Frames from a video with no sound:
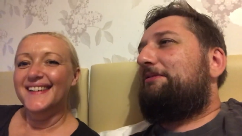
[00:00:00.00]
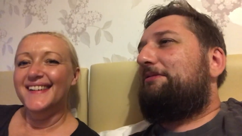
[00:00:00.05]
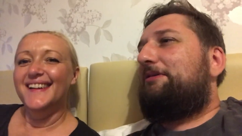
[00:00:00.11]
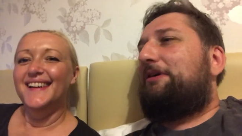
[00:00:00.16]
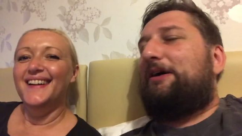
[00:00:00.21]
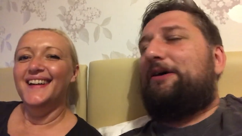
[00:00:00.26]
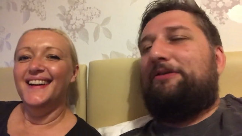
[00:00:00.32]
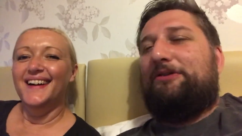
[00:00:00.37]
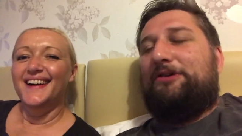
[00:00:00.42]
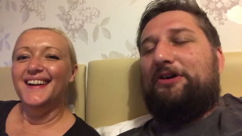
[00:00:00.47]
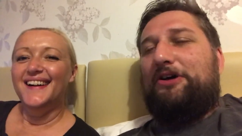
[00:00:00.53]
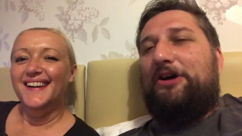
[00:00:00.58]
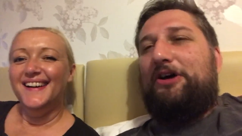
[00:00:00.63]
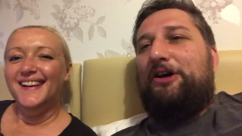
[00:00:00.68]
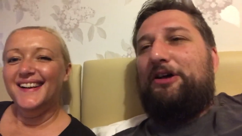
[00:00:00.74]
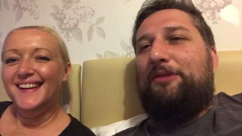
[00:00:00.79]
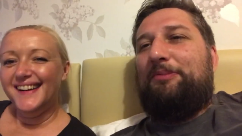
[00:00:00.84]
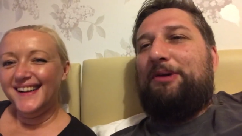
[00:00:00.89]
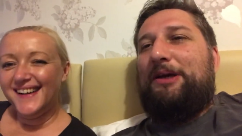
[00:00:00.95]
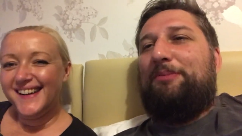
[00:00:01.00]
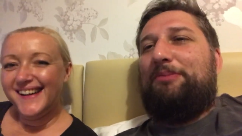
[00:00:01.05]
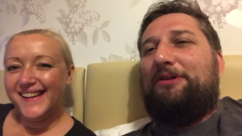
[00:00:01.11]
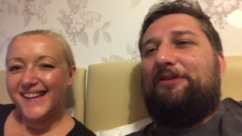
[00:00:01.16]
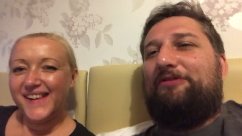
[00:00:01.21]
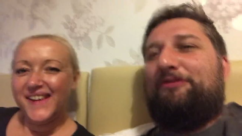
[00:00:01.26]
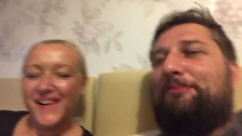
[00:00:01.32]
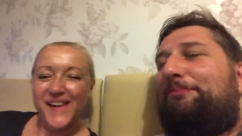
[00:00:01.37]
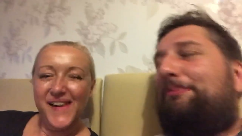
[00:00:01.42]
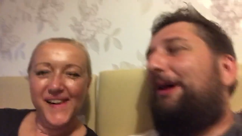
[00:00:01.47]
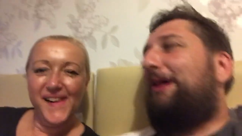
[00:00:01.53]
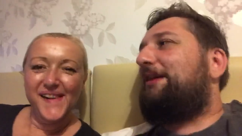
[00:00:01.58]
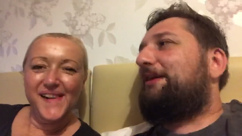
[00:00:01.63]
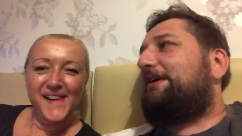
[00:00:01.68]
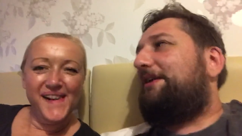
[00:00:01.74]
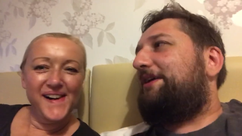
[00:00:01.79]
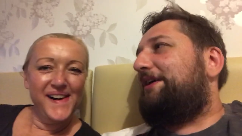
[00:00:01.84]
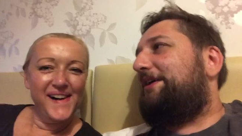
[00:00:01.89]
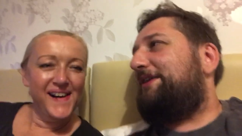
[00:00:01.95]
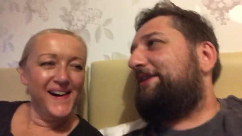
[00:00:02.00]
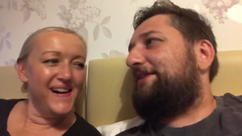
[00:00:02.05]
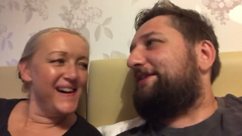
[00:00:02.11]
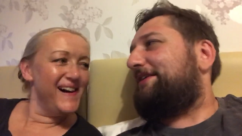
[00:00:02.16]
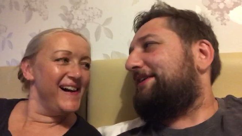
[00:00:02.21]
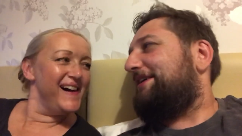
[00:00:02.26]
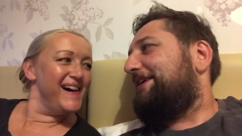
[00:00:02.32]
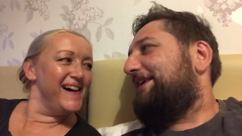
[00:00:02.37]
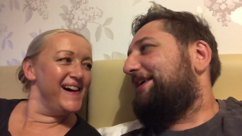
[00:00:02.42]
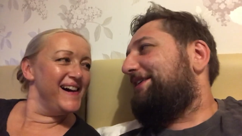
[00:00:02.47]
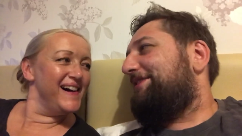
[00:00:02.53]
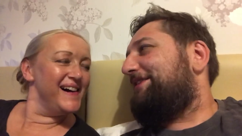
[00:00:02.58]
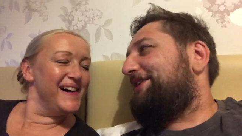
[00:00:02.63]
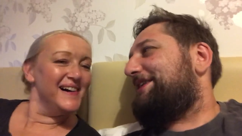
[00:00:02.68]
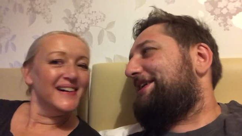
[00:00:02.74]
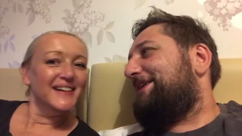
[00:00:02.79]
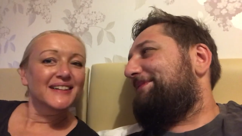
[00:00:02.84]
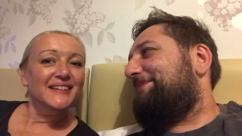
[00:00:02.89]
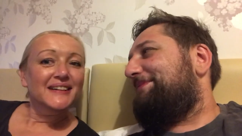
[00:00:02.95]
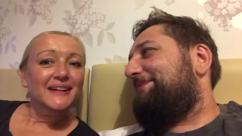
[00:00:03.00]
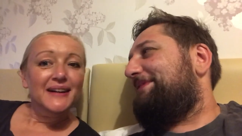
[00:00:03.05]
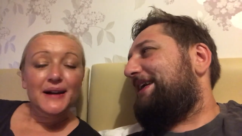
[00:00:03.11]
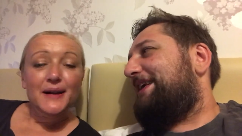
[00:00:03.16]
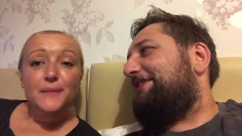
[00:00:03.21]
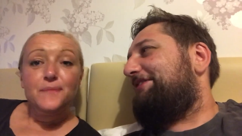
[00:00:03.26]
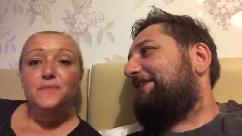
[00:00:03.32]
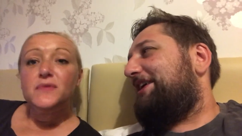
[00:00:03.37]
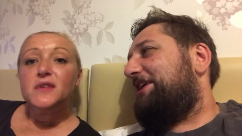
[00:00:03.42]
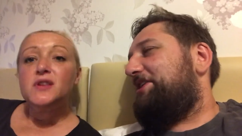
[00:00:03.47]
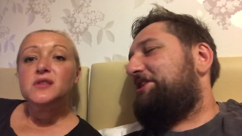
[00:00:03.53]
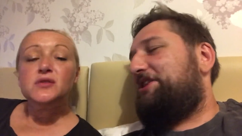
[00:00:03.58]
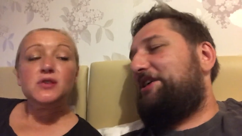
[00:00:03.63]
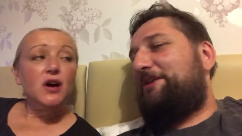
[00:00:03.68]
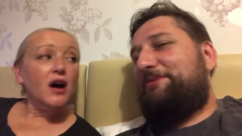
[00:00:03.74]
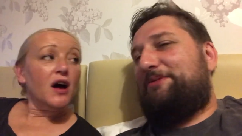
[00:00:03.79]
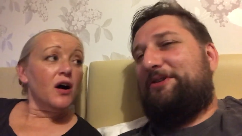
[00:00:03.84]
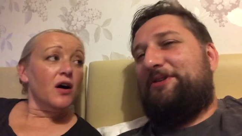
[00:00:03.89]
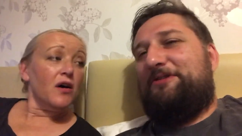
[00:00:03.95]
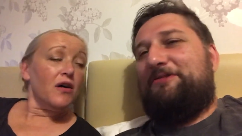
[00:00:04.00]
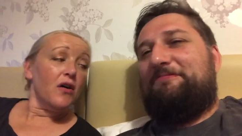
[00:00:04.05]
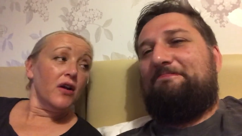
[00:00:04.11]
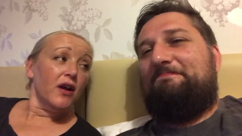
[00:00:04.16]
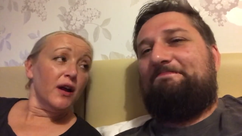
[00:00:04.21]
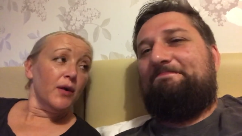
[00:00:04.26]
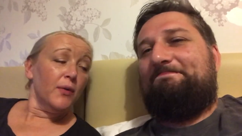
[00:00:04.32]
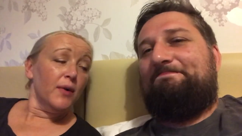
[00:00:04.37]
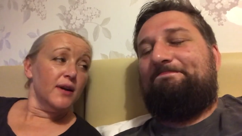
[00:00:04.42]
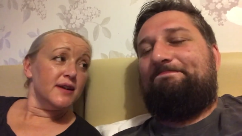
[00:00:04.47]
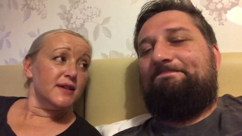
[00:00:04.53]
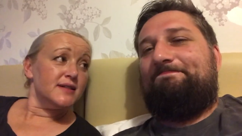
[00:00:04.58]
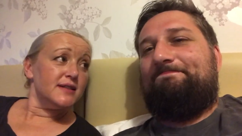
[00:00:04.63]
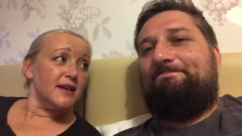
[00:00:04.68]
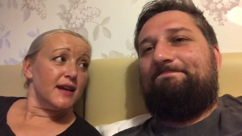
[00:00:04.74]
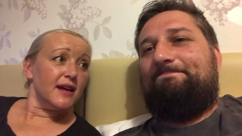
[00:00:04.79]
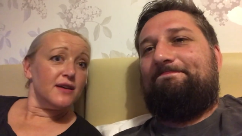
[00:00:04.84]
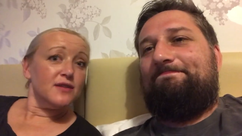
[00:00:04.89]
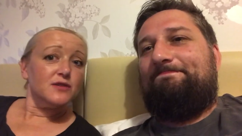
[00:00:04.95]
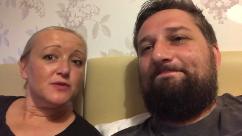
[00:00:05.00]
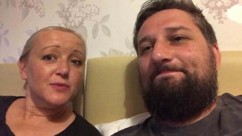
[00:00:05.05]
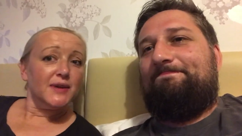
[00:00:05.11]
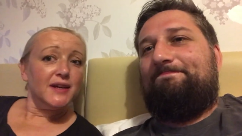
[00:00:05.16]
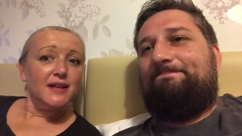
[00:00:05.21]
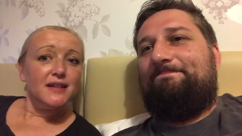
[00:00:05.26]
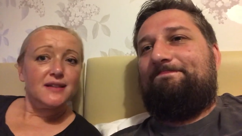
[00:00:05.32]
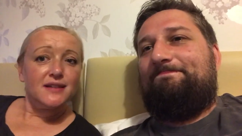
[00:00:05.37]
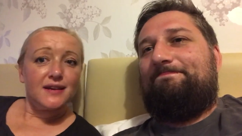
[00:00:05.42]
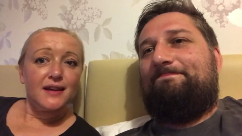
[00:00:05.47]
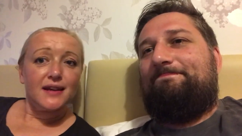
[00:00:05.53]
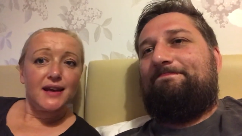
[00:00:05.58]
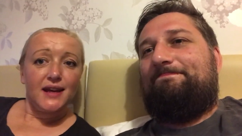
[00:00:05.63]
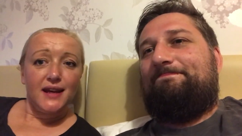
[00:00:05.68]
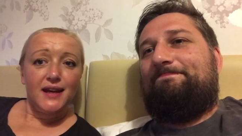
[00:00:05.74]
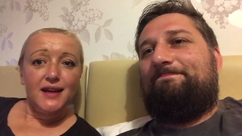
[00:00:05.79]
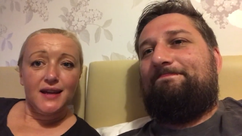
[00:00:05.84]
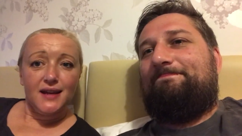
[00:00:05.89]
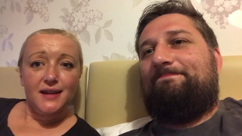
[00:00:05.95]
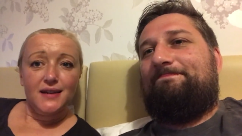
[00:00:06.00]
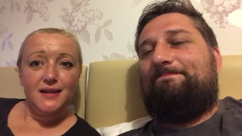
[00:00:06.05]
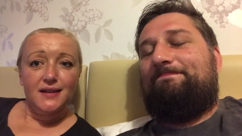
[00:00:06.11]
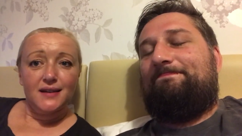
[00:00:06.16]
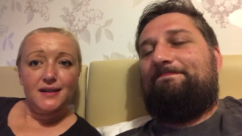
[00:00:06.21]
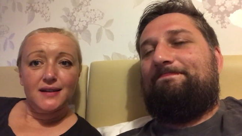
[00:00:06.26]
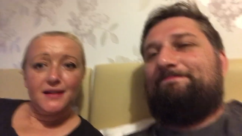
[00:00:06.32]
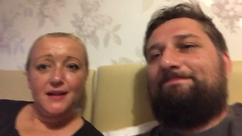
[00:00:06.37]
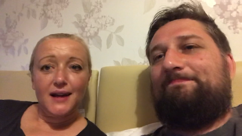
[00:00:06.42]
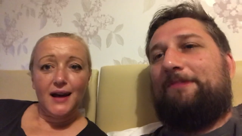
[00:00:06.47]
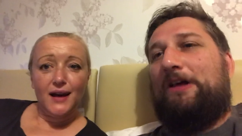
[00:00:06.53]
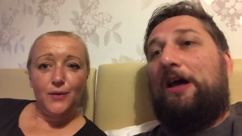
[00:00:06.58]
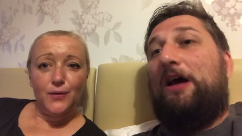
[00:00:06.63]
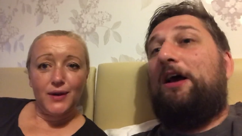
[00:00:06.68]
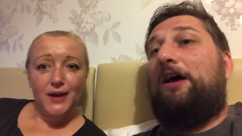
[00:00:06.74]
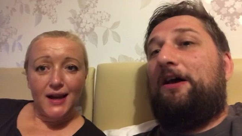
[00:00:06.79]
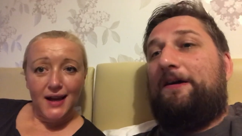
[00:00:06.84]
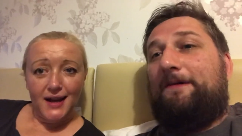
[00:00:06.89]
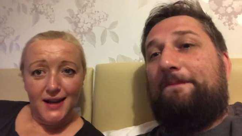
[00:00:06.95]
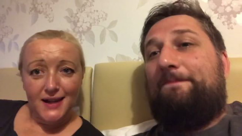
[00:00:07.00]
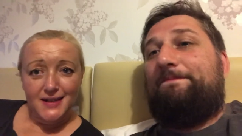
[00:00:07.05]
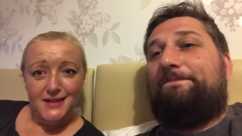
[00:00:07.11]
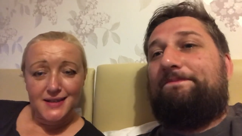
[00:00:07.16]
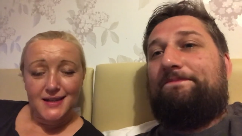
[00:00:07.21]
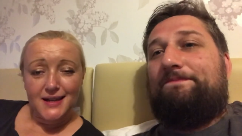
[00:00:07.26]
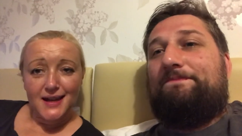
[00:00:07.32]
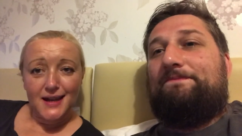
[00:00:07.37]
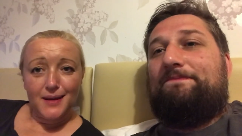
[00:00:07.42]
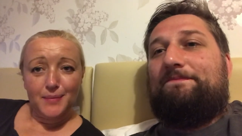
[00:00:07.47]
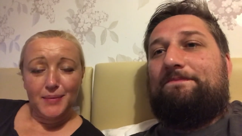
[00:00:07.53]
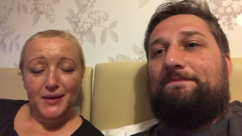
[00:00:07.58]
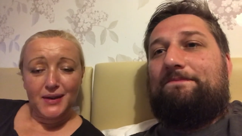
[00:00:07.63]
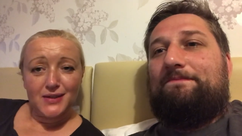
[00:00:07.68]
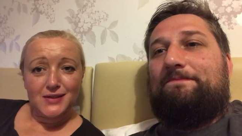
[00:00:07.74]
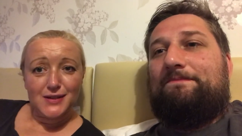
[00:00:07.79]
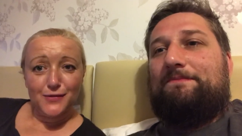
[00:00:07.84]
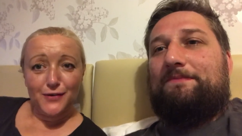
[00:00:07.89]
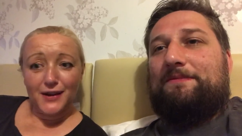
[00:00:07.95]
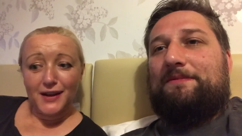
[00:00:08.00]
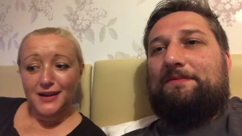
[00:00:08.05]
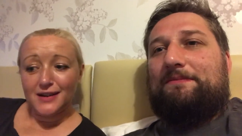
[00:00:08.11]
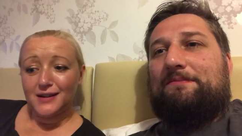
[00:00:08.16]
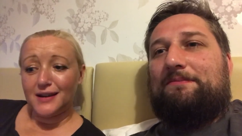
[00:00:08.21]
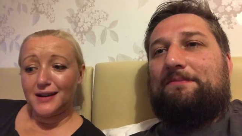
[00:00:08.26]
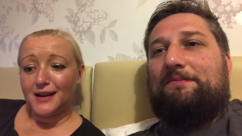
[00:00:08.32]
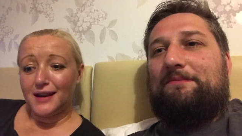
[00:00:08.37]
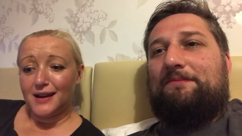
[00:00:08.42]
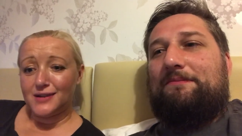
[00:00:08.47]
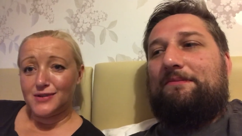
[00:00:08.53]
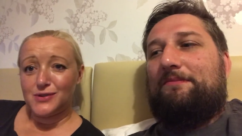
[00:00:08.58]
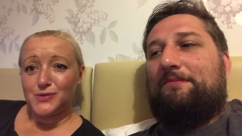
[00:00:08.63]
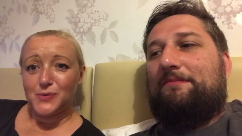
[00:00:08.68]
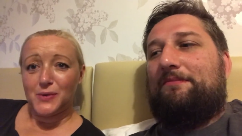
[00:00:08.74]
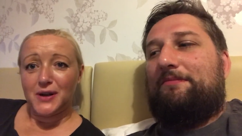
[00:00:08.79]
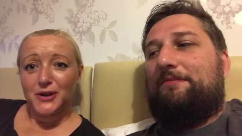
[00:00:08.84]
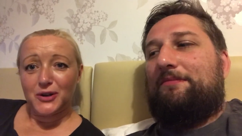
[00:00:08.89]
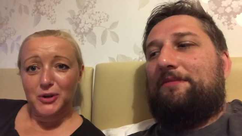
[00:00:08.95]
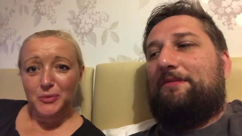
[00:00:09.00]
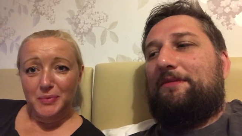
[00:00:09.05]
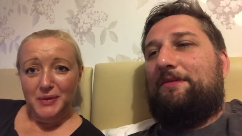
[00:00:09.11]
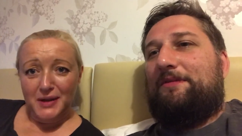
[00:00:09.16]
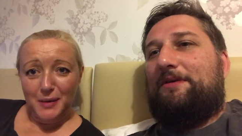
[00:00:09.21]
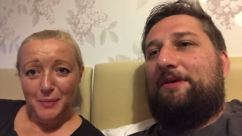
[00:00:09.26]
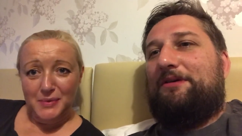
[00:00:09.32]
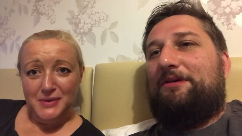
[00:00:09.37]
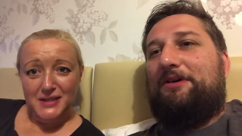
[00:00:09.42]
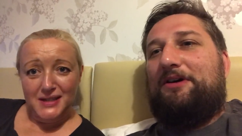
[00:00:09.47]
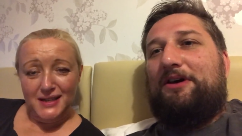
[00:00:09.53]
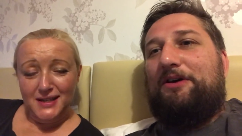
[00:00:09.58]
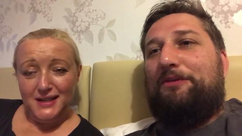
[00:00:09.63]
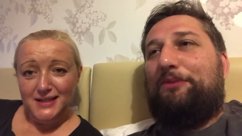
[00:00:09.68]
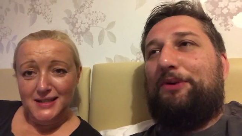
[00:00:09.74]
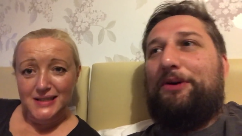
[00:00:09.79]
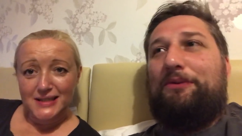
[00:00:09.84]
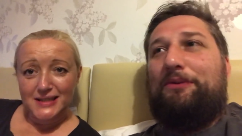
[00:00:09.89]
Speaker 1: I would hurl people from balconies for some Nanaringi chips. So
Speaker 2: all I want to say is we need to thank Ian, our guide today, because if he hadn't had his work up an appetite, we